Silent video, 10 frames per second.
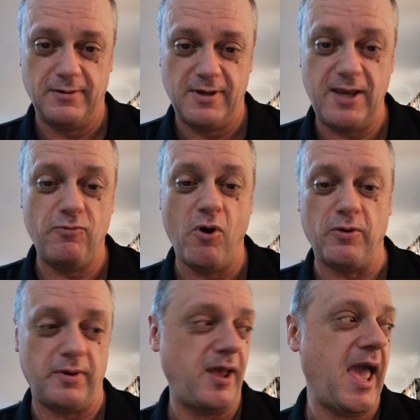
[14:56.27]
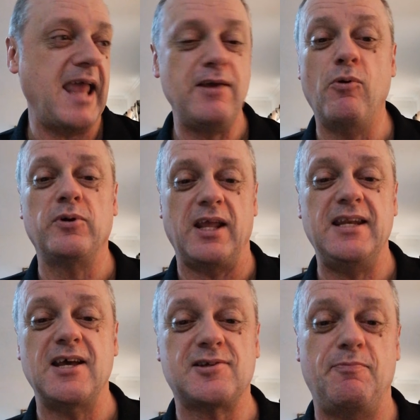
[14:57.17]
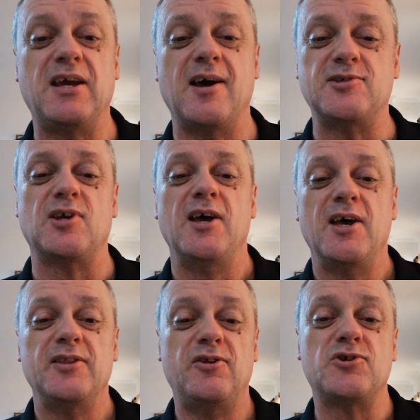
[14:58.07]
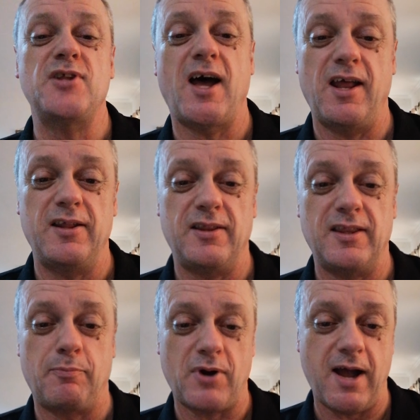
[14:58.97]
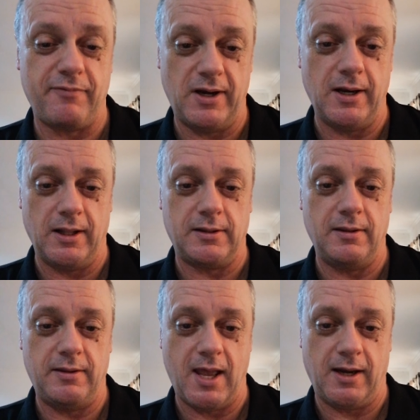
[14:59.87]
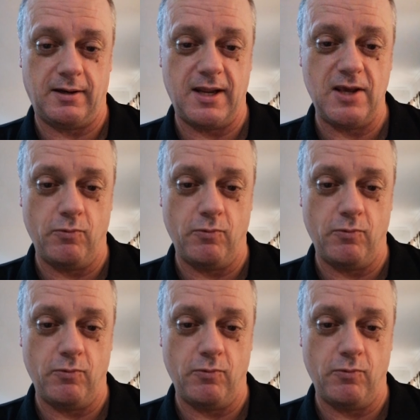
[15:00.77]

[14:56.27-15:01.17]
He won't, and he won't. He does, because there's not the profit in it that he